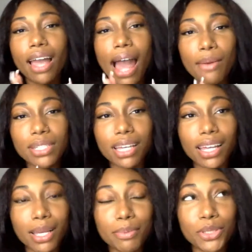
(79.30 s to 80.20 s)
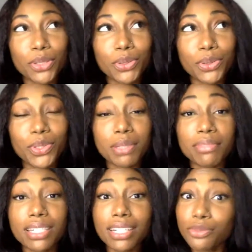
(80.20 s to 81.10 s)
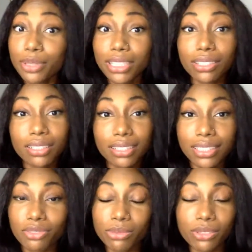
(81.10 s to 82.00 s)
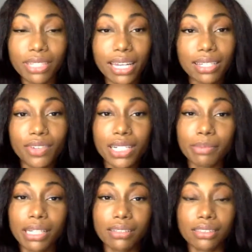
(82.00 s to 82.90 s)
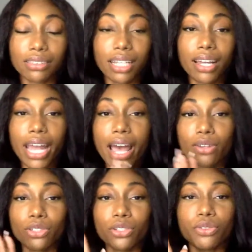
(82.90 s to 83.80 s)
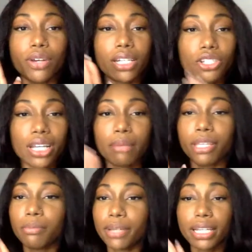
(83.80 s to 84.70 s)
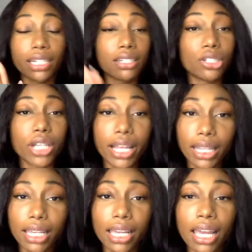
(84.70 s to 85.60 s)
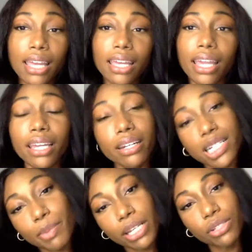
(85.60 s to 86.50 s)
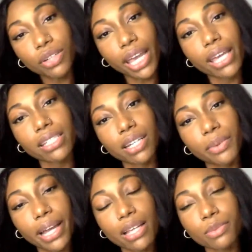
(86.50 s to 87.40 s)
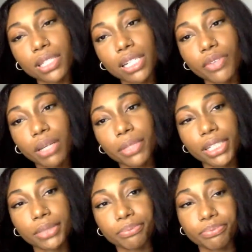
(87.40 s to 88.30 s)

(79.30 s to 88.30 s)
I was up to some stuff with the girls from Ooh Ladies First Panel. So shout out to Jamie, Bondi, Jay Lee, and our special guest. So we got some stuff coming up.